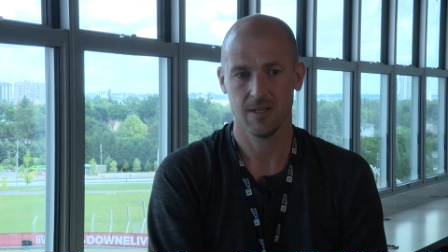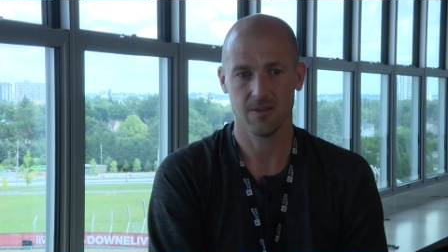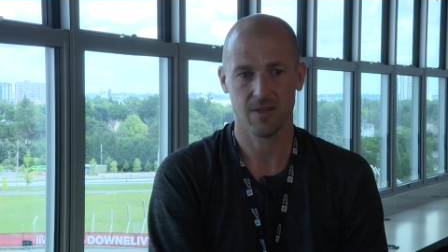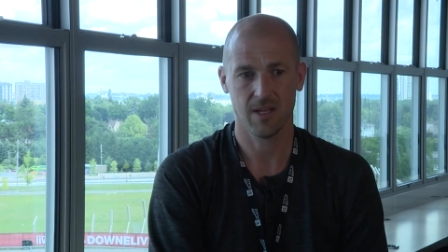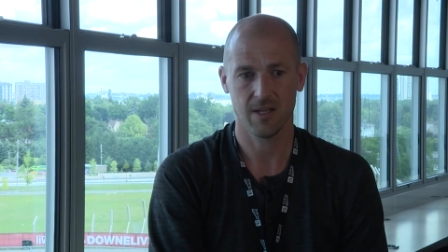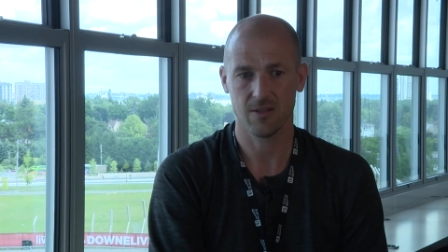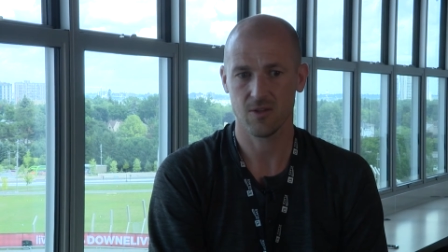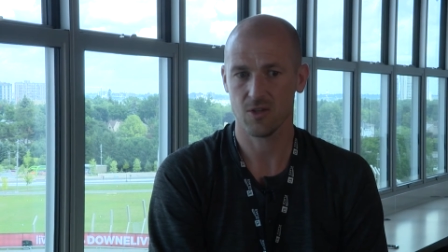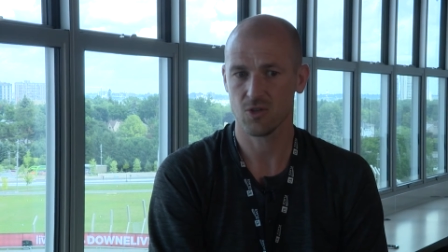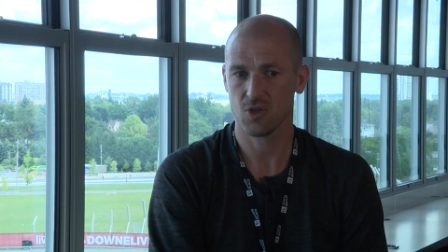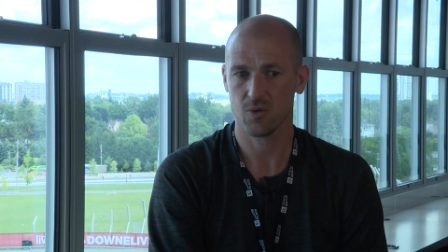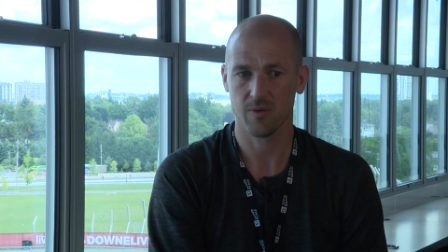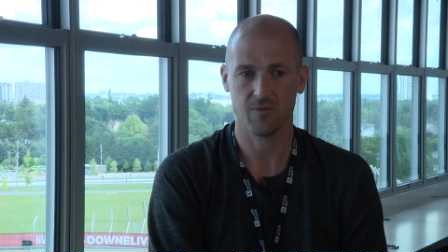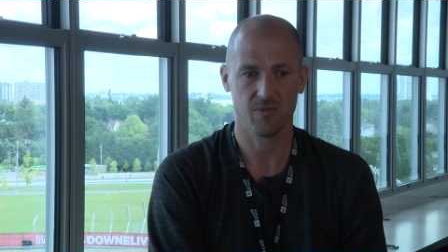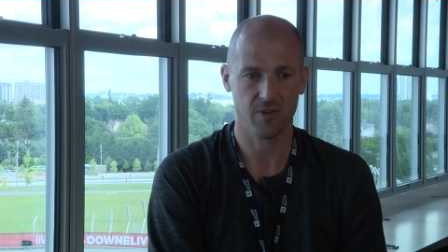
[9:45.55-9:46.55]
they're
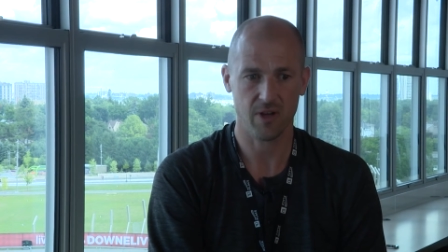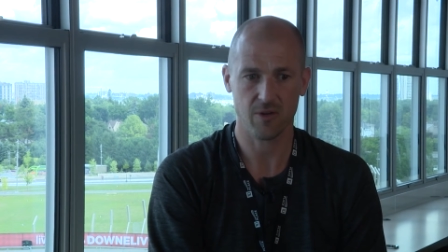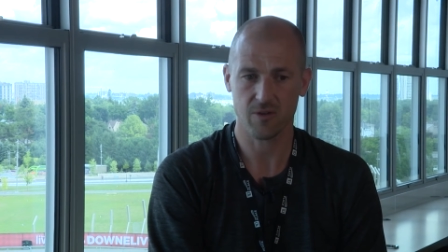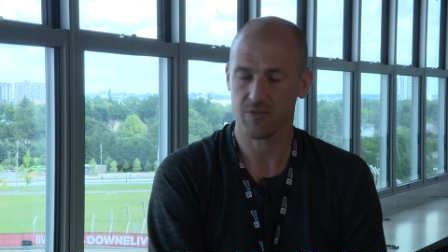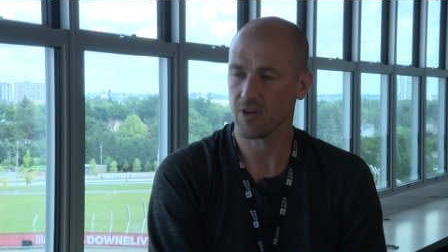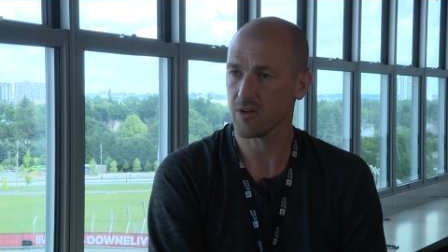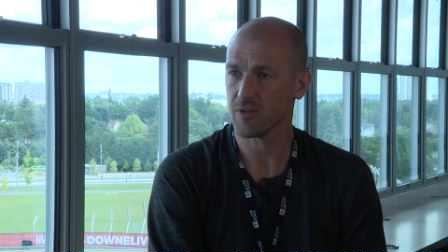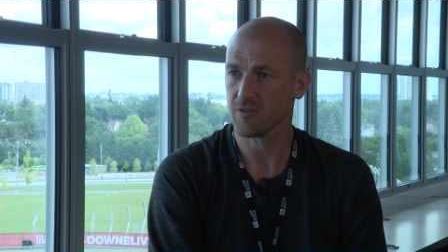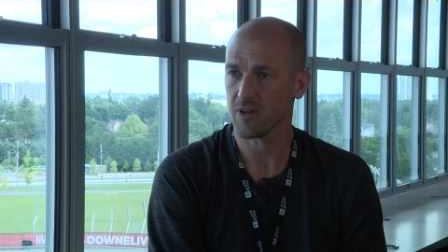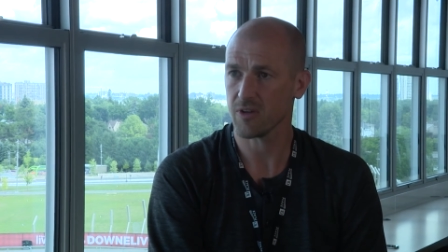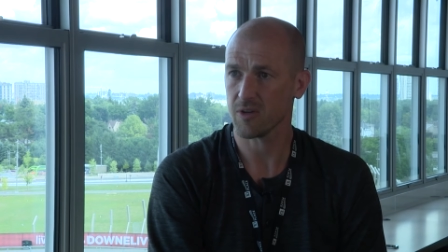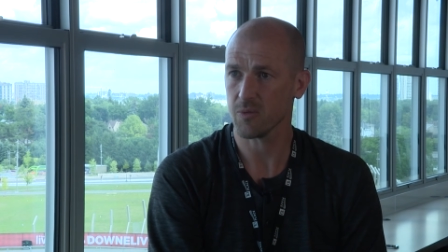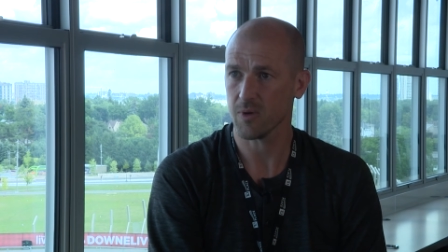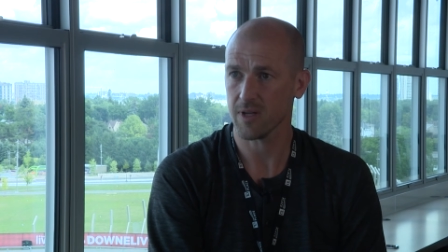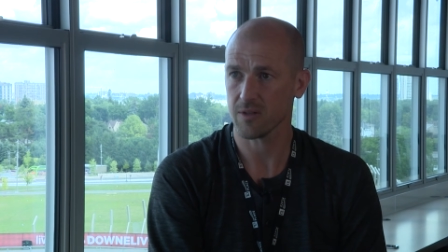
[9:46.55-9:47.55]
doing
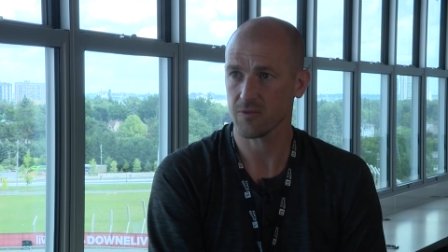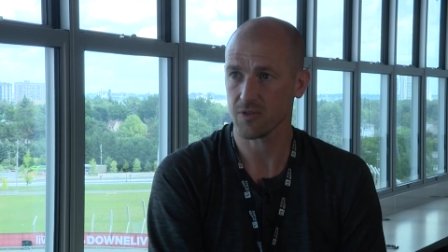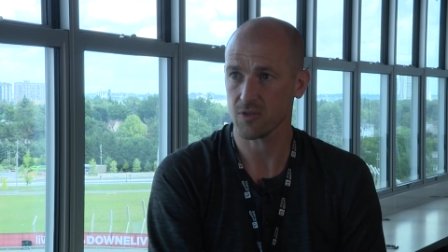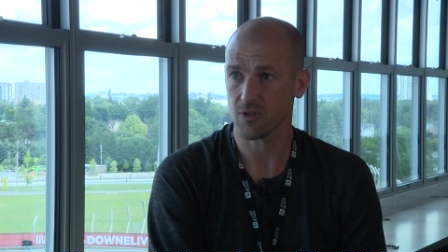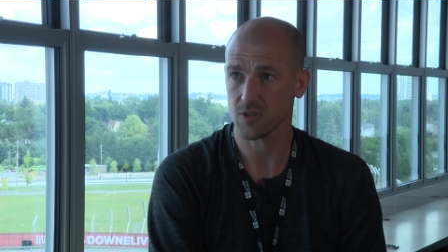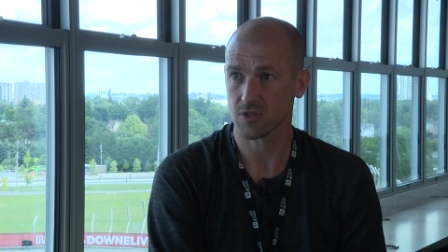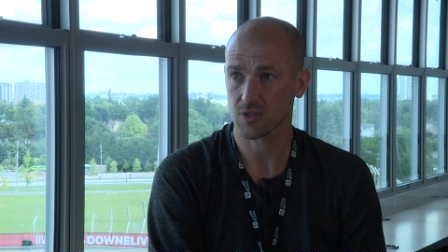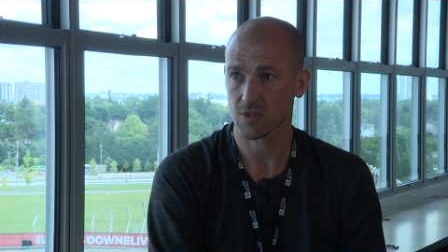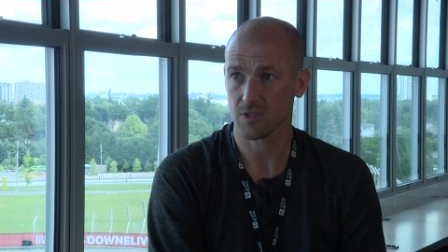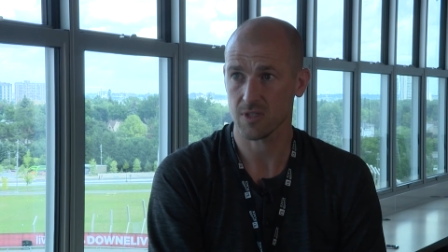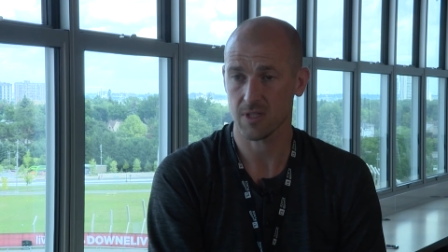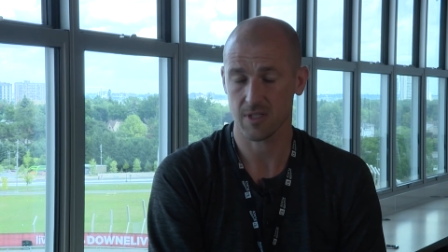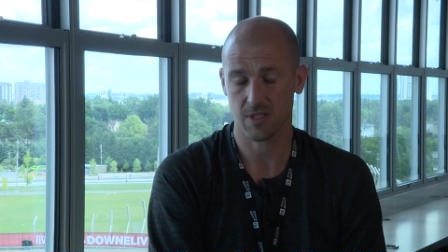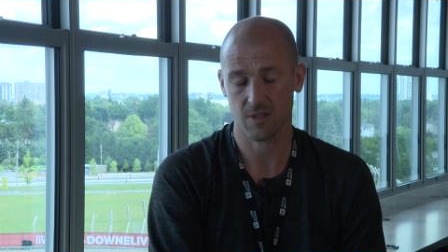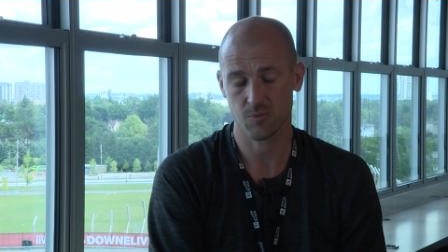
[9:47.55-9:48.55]
very well for us, and
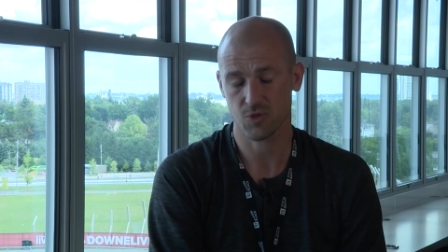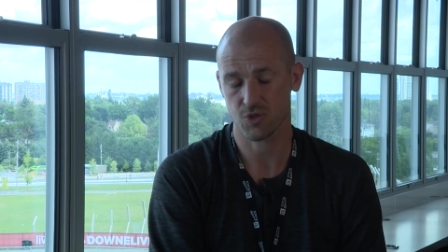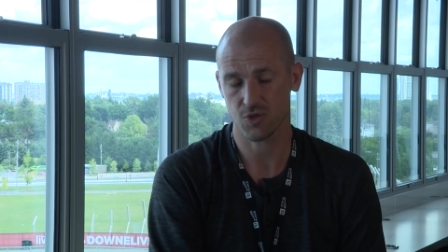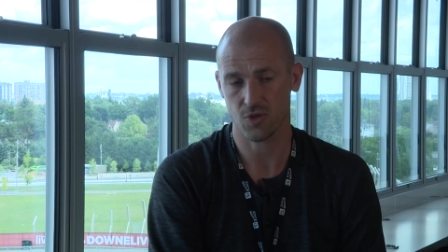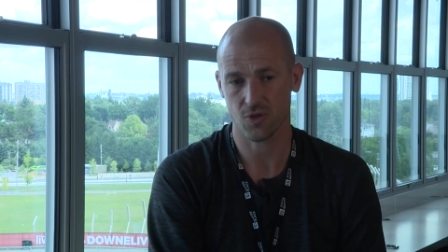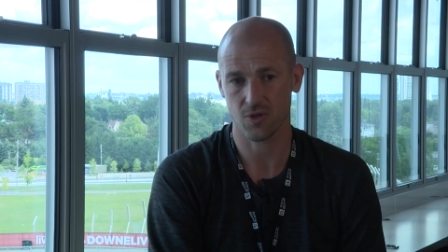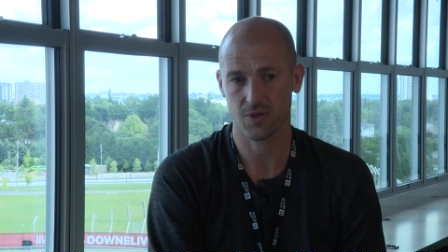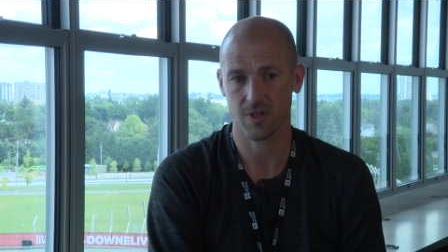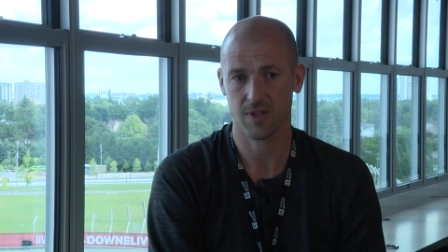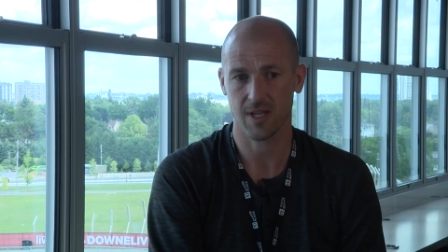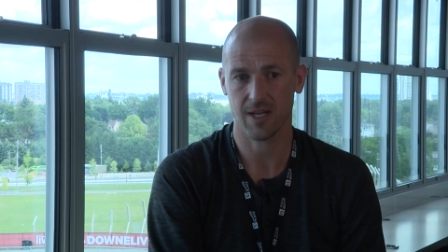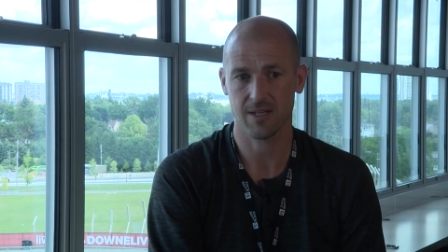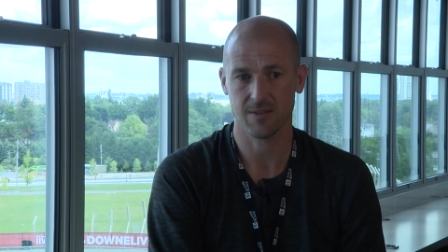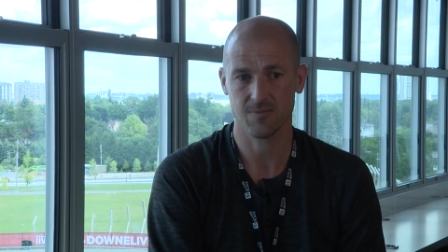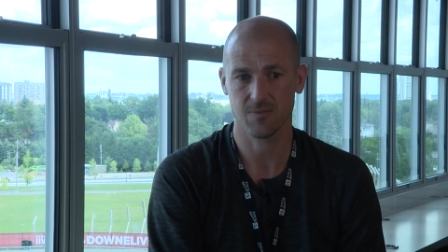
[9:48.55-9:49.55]
I'm sure
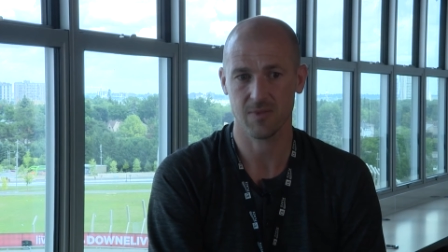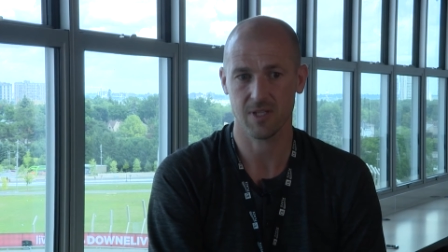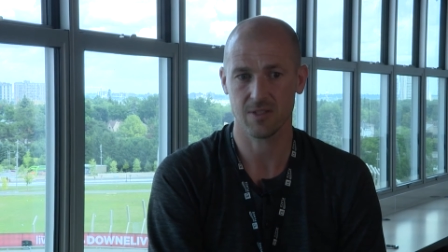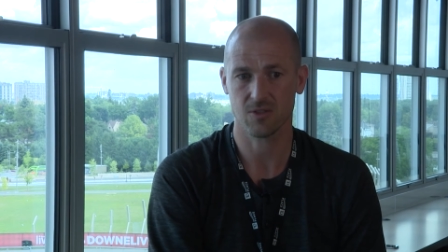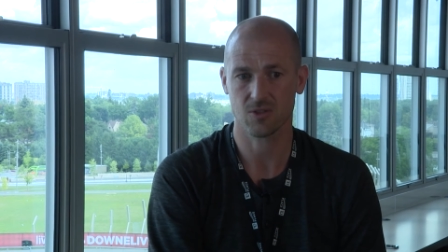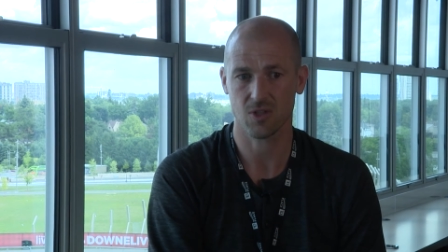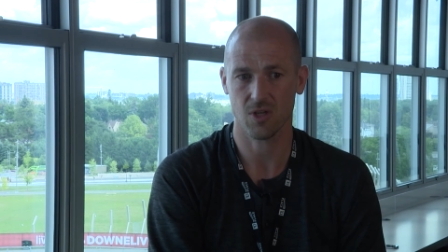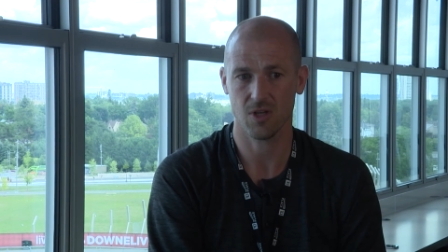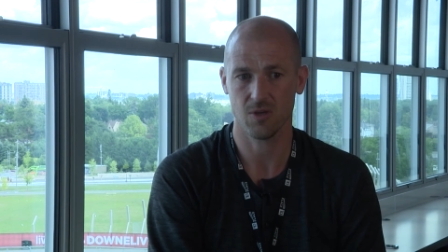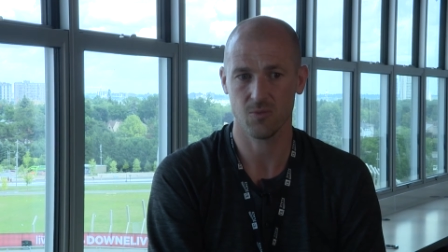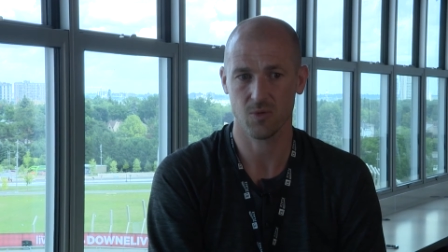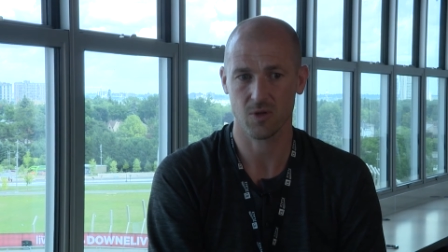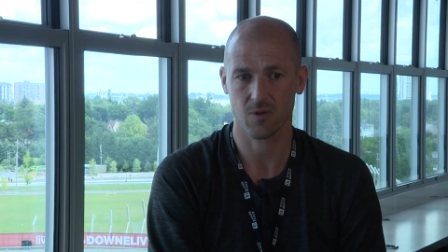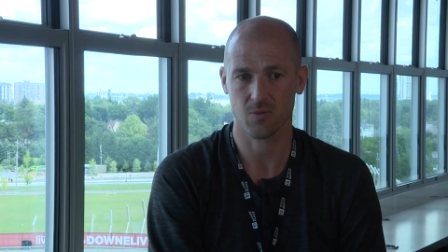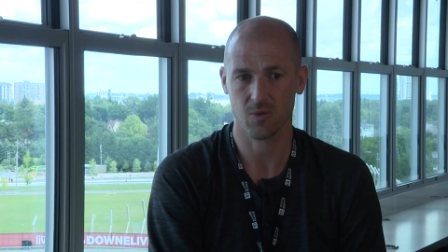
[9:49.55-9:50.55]
that in
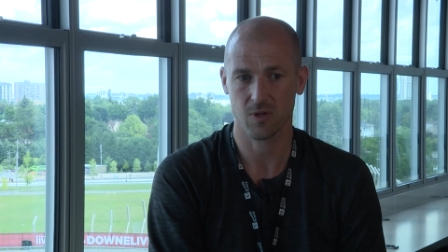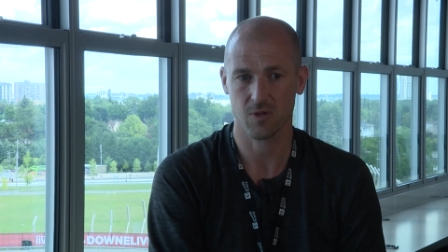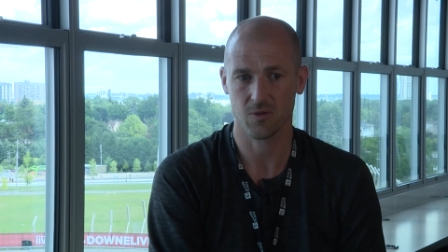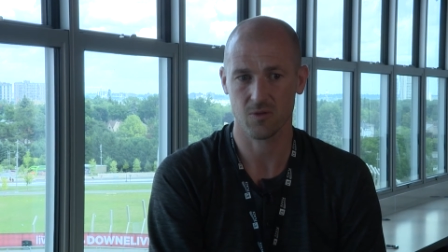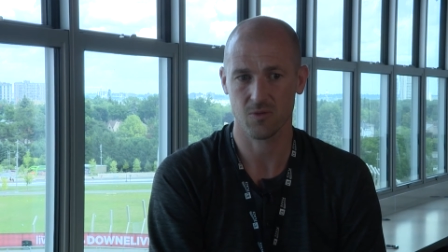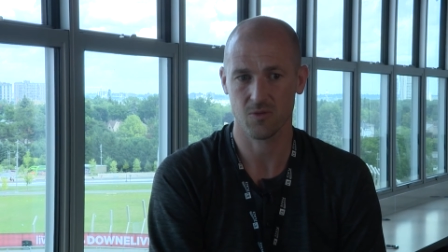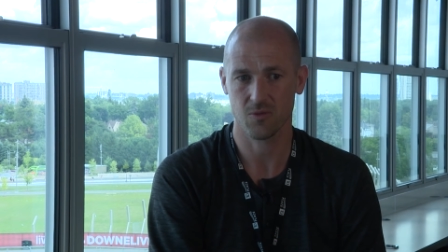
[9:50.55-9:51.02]
turn will